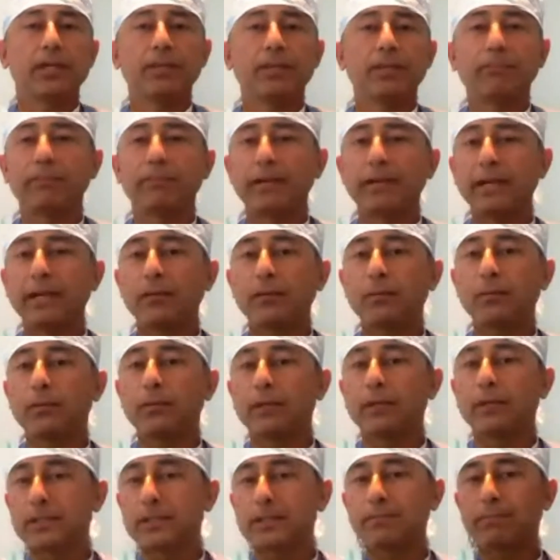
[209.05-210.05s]
And brain
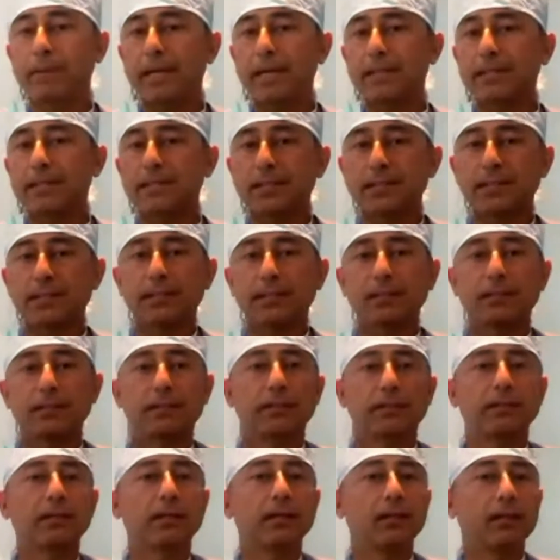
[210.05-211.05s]
works best
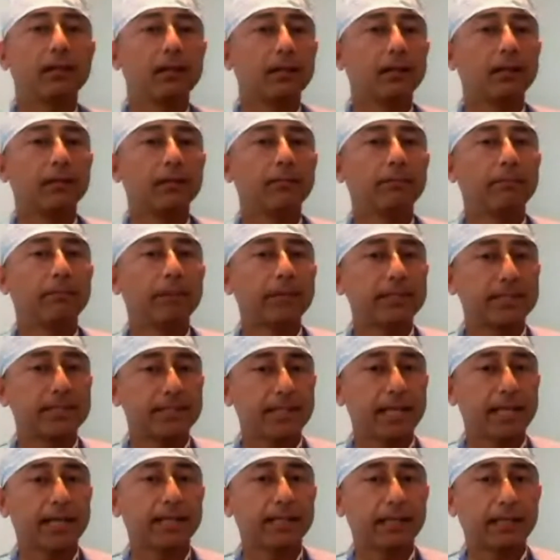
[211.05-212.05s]
by
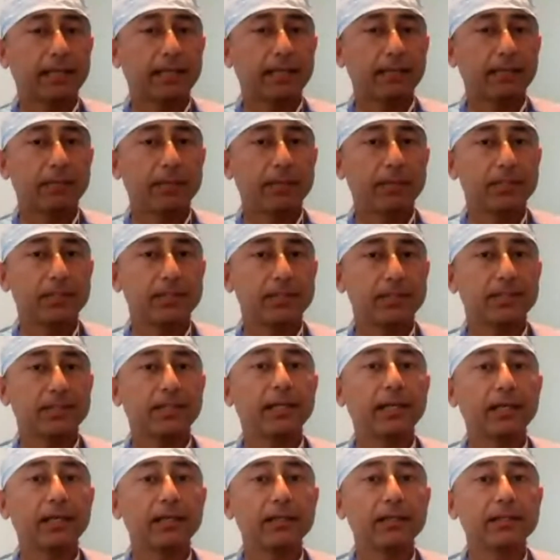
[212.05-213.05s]
static images.
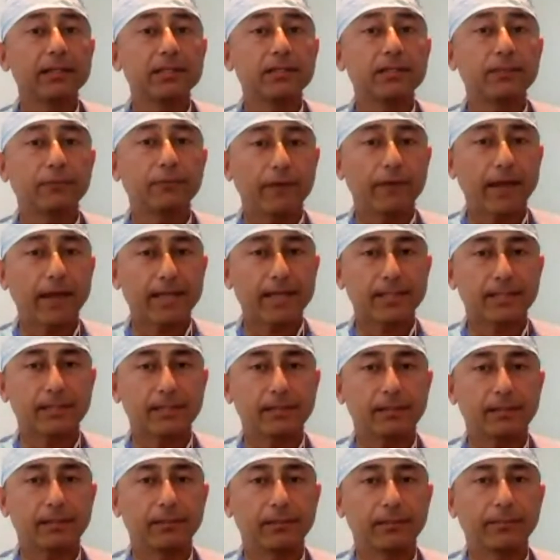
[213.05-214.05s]
It learns
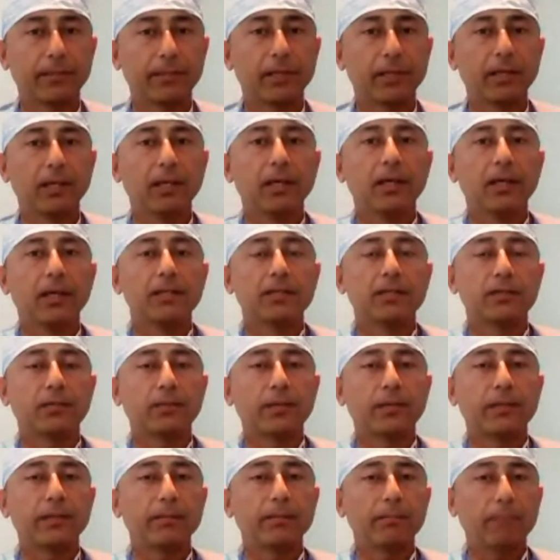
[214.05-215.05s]
faster. So
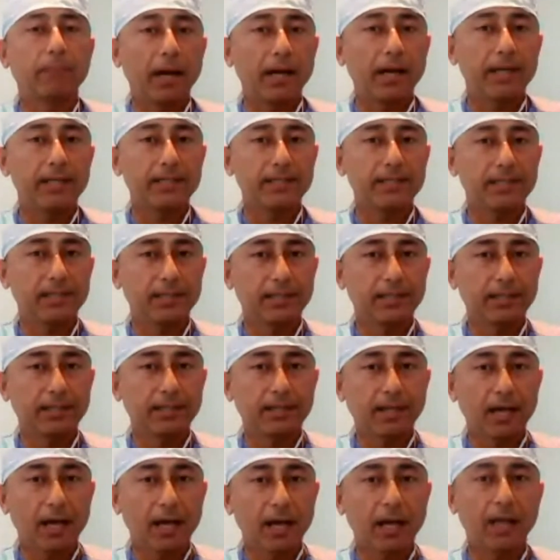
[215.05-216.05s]
when the PI sit
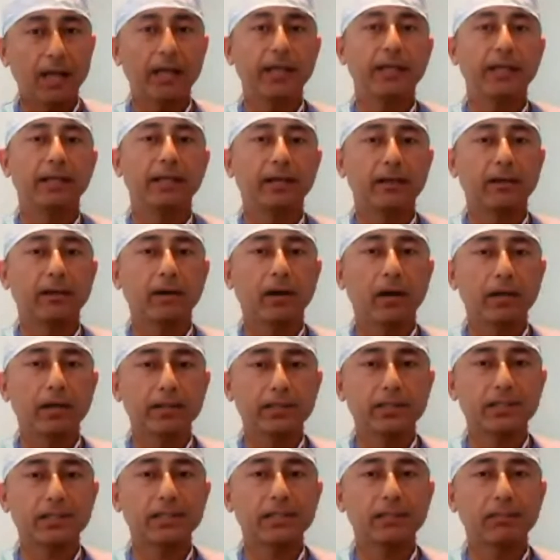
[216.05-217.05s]
in the eye in a
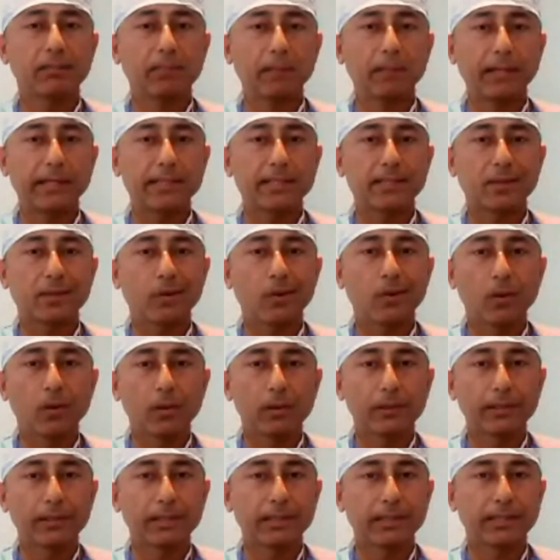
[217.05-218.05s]
constant place
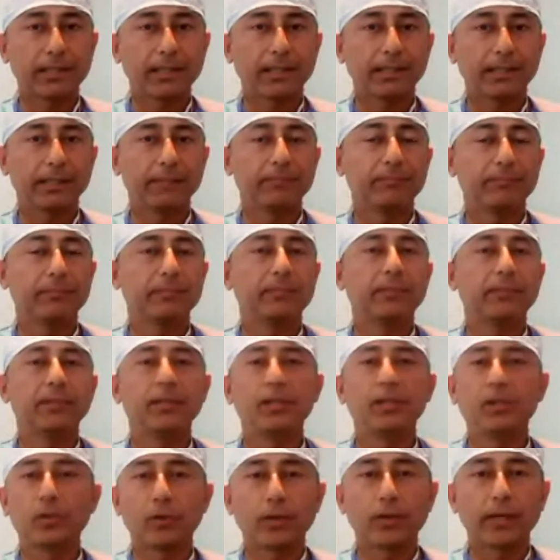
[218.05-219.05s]
all the time,
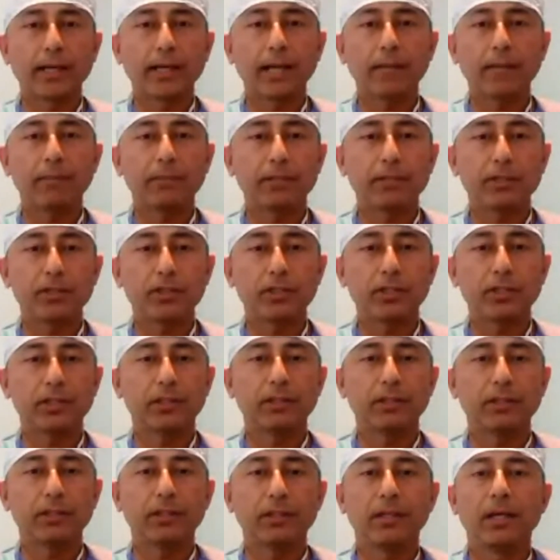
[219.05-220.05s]

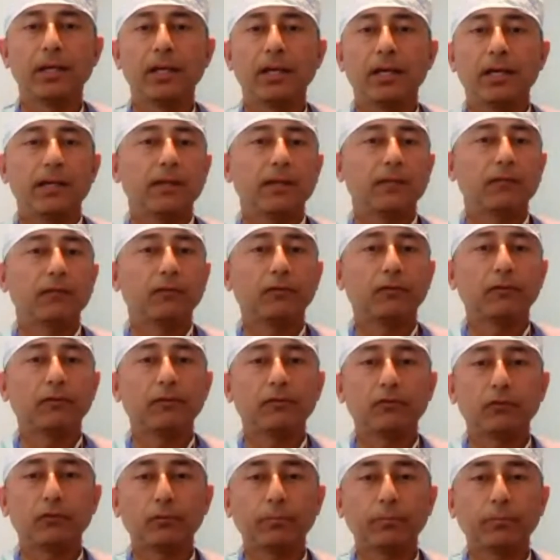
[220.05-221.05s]
neuroadaptation
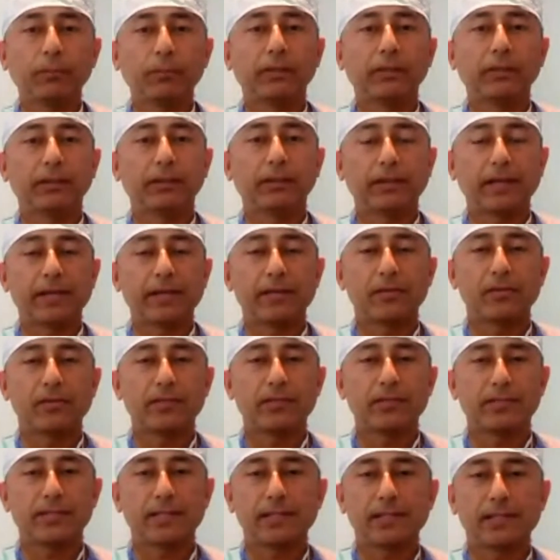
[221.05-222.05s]
gives superior end
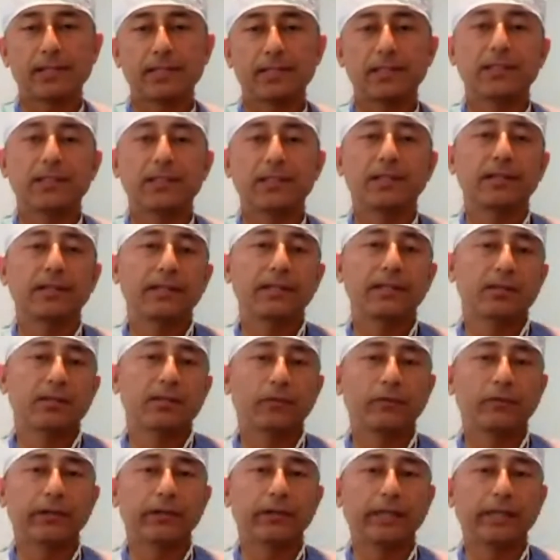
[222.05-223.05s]
results than
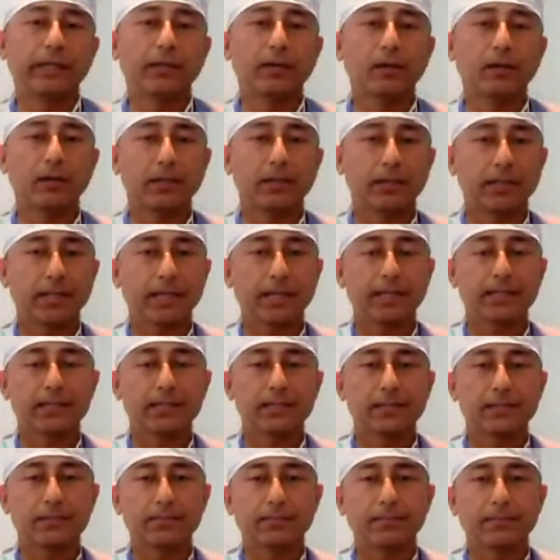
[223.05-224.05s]
to wearing
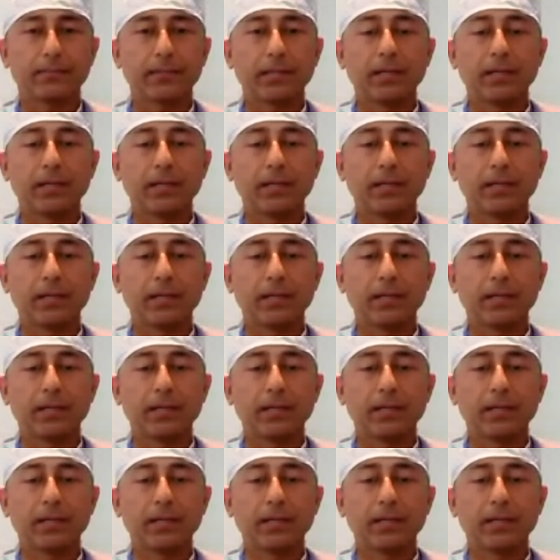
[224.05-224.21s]
contacts.